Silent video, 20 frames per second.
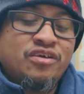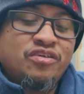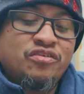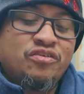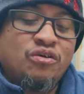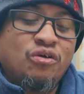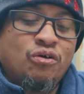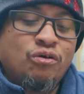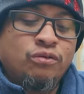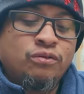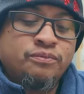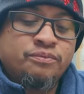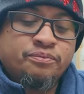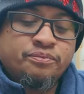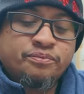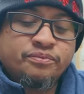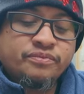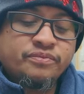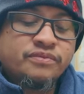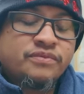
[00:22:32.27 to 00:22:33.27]
So
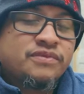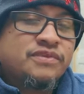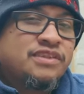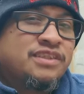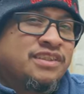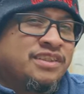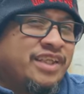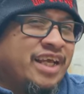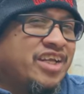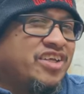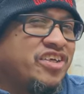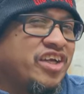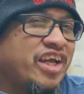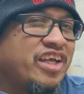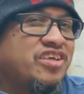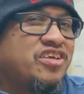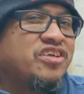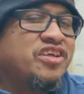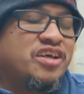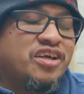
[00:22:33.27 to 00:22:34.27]
they
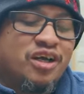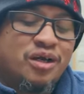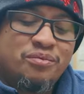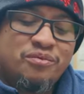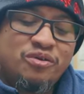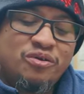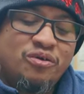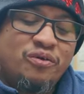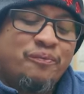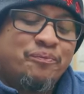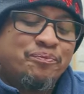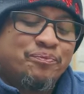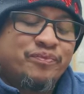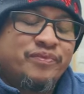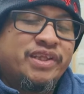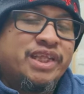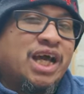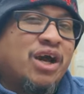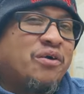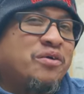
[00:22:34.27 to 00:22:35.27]
changed it up though.
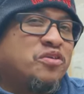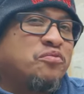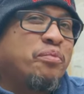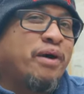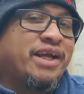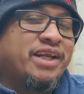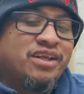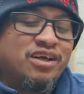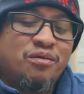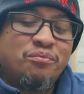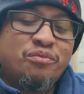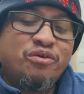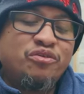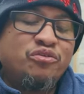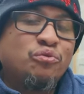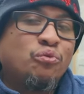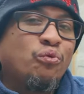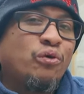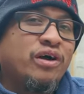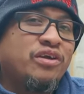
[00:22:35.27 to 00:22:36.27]
Now it's by
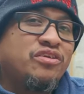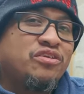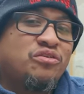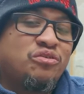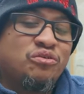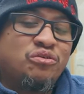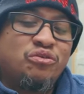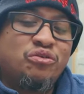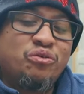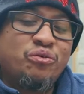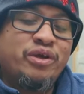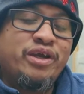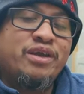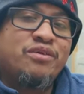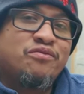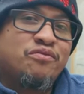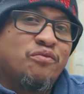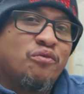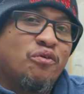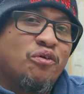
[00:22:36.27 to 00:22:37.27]
numbers 1, 2, 3,
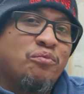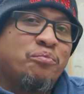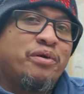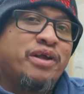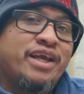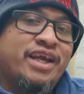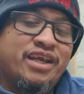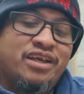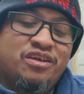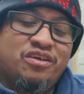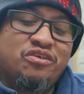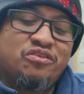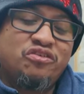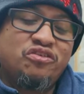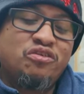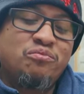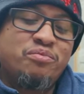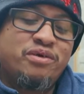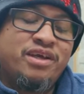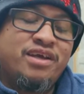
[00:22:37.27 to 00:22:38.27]
and 4, but it
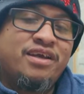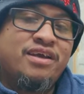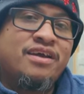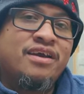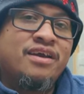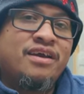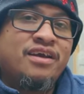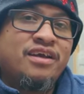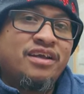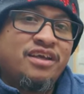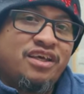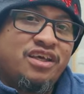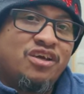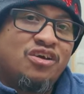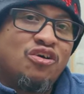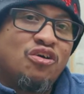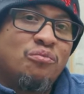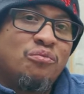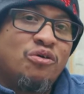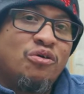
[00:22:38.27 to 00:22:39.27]
used to be
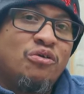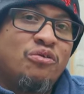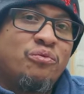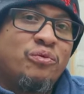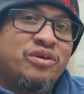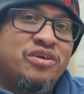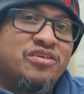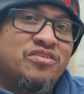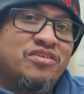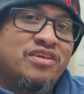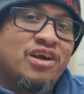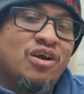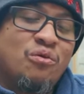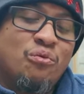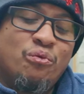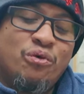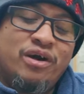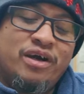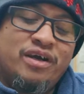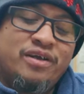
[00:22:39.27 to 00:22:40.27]
eco mode, which is now
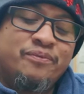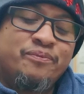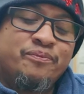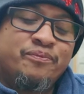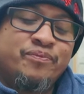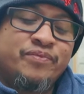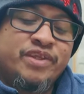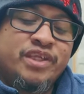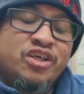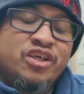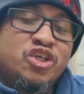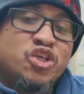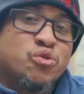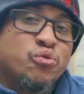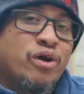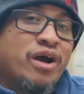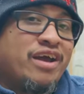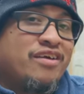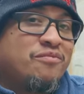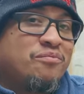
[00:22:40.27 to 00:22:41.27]
one,
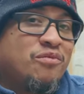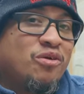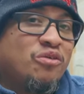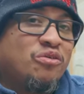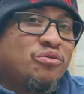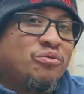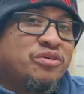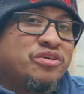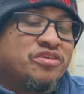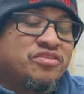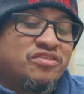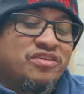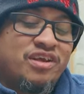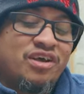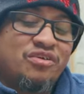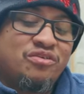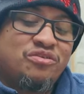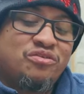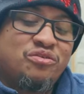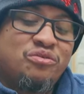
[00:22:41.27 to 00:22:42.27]
drive mode, which is
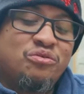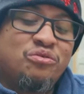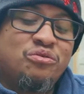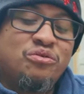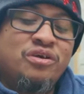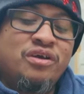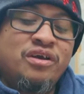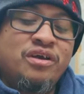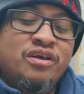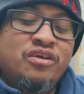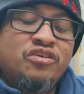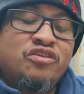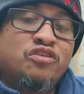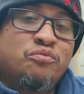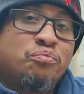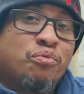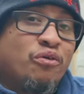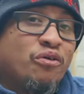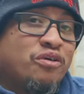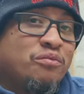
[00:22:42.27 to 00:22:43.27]
now two,
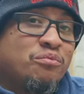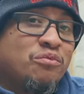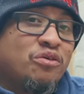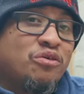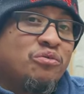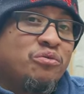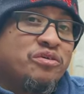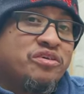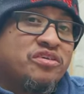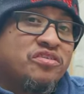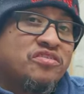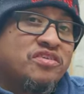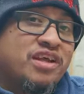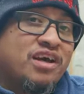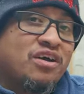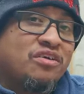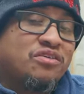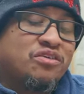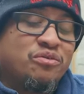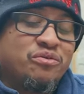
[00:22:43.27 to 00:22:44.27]
sport mode, which is
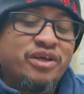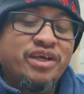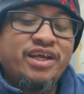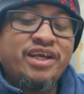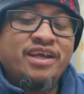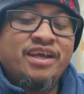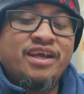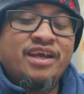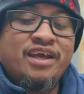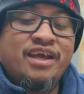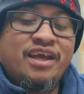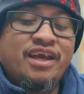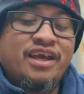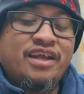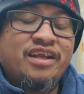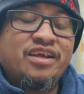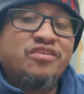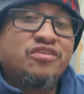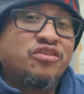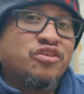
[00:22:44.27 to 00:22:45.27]
now three,
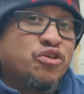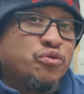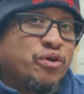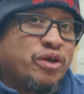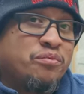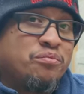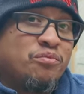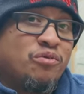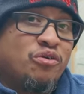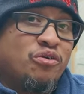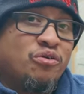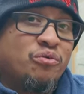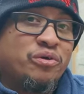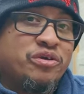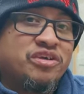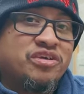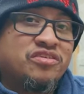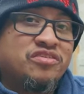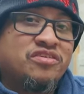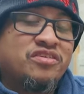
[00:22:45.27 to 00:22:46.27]
and extreme mode,
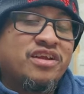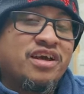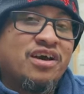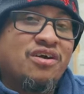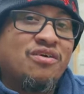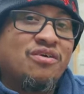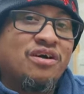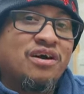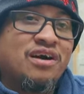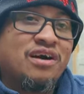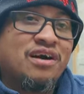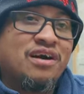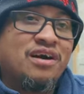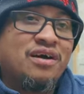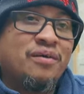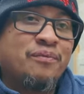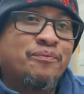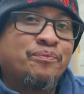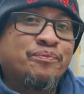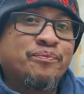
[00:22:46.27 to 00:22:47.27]
which is now
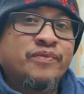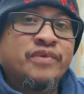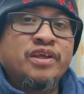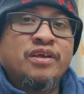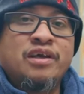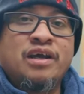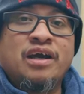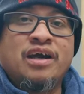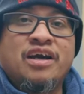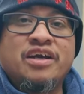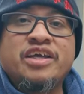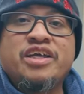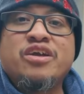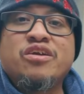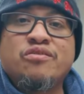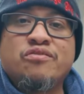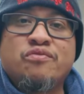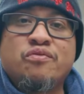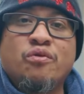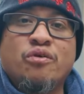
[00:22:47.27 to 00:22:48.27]
um, uh,
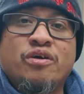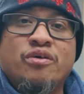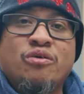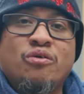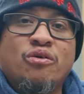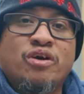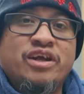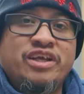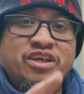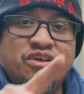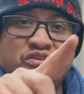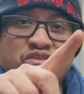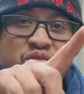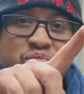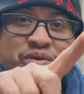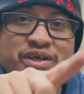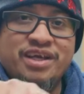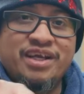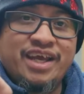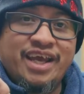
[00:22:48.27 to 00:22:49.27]
gear four, or it used
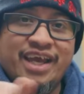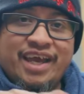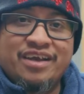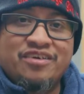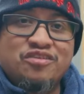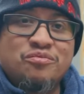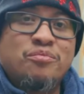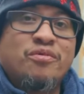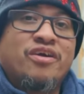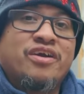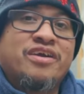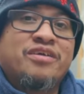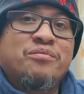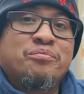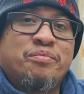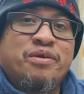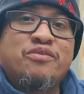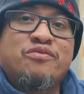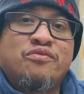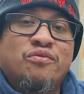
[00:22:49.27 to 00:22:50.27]
to be an X
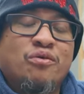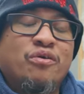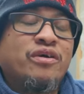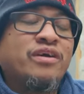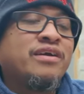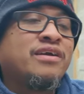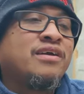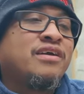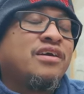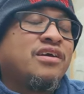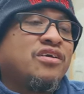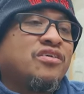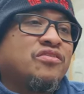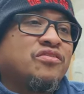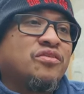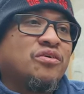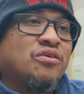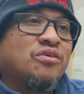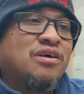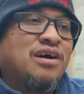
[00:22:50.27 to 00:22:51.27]
mark before.
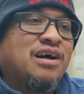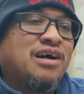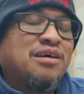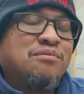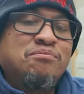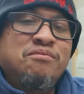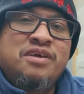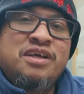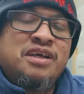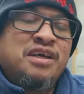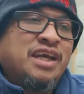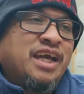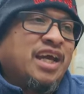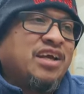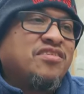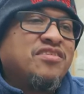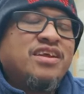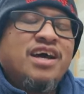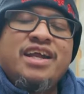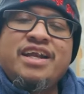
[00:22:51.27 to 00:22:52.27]
So um,
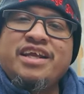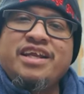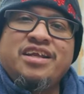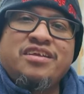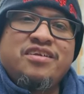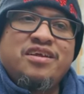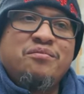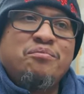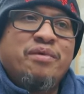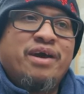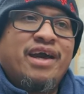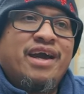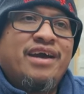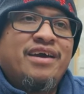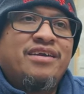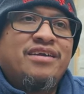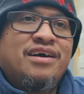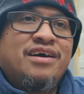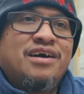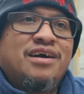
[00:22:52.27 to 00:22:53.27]
it's not anything
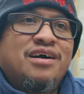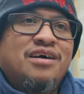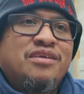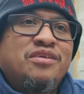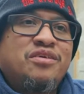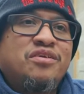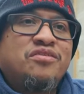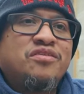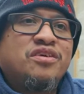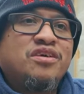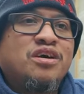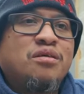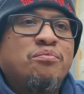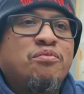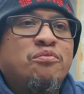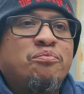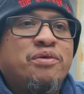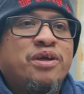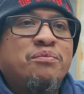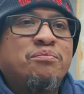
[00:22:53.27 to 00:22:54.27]
bad. Uh, there's a
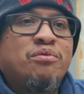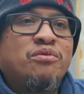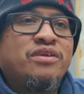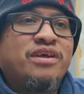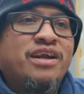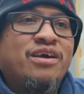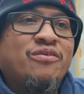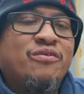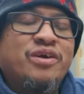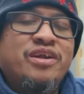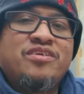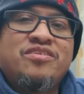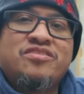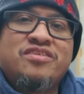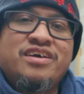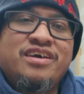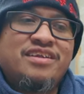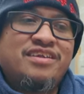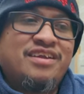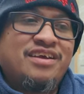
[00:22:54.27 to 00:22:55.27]
couple people that already
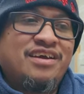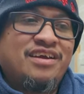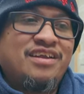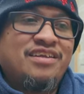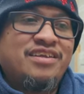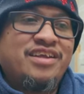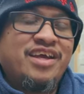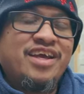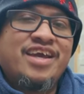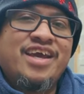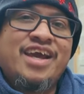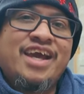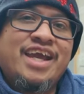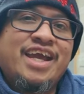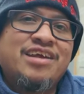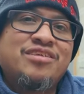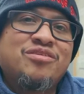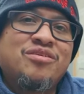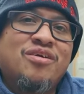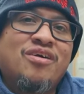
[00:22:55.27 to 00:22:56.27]
said that they
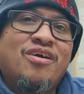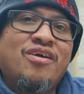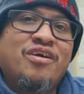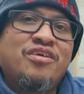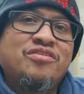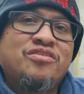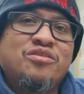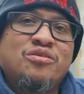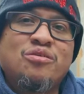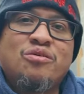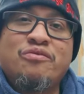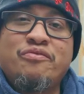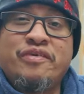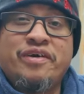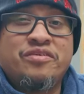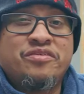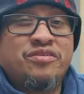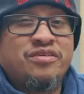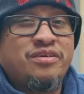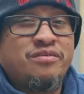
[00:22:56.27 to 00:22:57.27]
can't get their RS to go
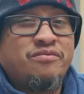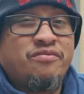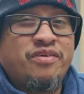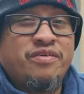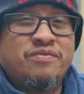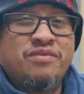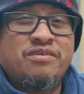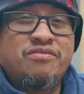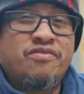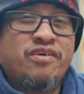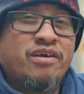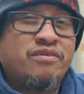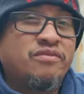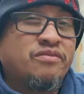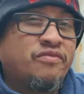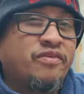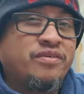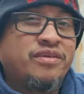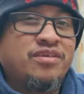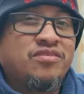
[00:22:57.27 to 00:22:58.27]
faster than 55
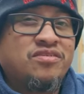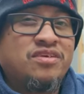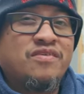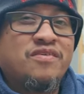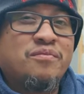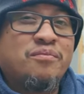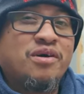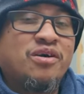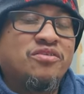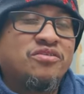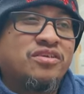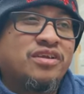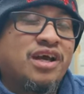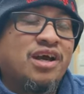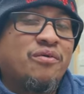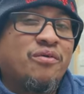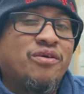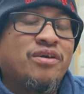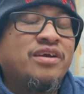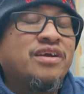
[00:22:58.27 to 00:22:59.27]
or 57 miles an
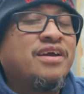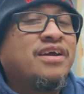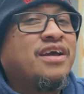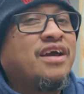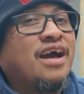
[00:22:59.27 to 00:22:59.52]
hour.